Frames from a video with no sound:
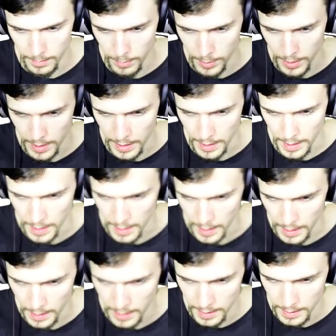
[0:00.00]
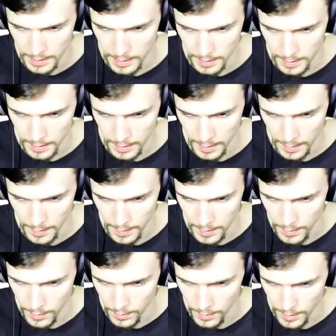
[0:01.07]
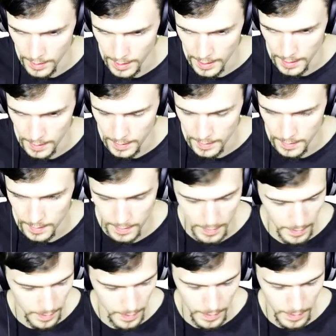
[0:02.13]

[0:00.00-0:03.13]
put that there, and then do this.